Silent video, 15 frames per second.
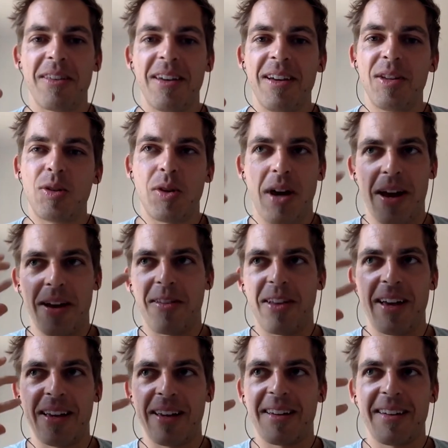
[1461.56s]
to kind of
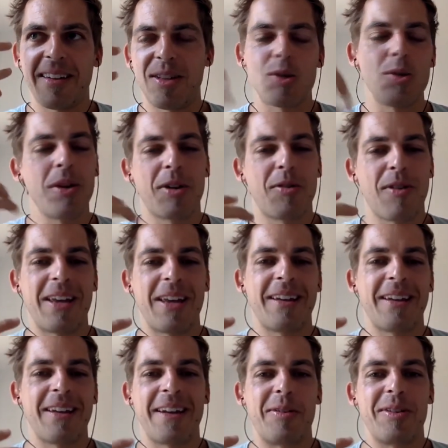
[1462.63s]
like, it's so ingrained in
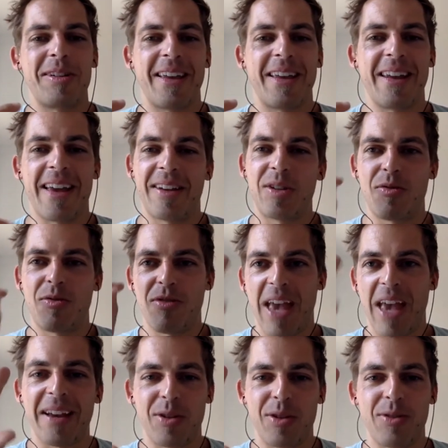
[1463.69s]
our DNA to
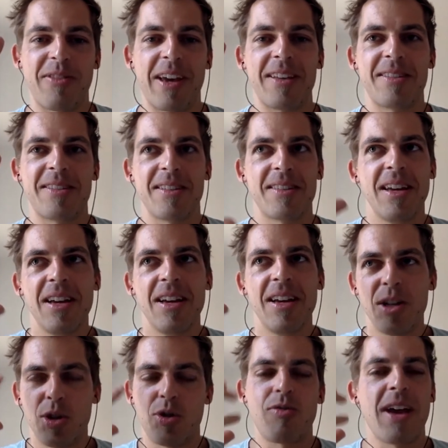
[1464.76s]
react to faces,
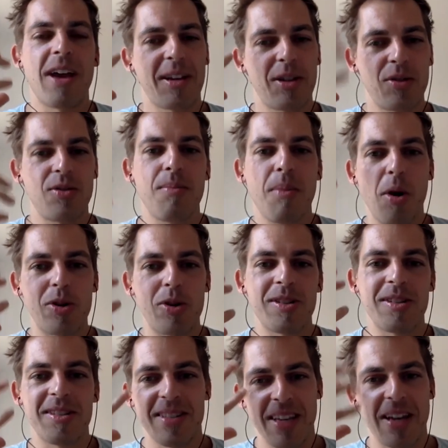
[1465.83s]
to react to
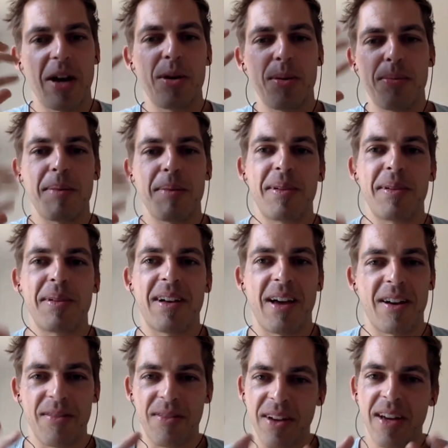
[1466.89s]
emotions, seeing other people
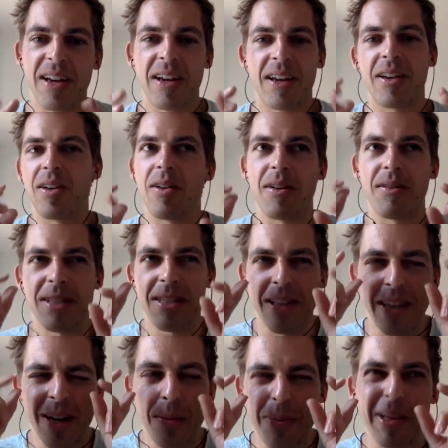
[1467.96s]
kind of, if it's a
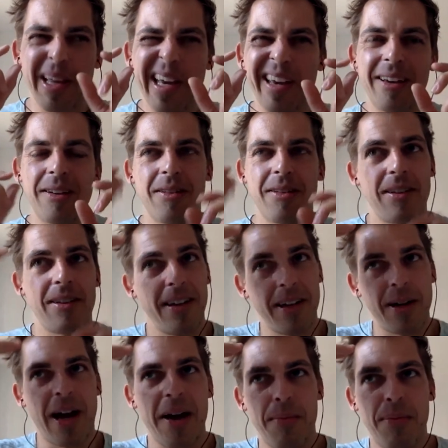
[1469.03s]
little blink or a
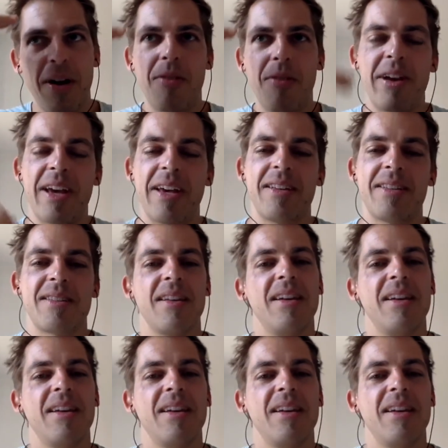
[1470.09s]
little eyebrow raise,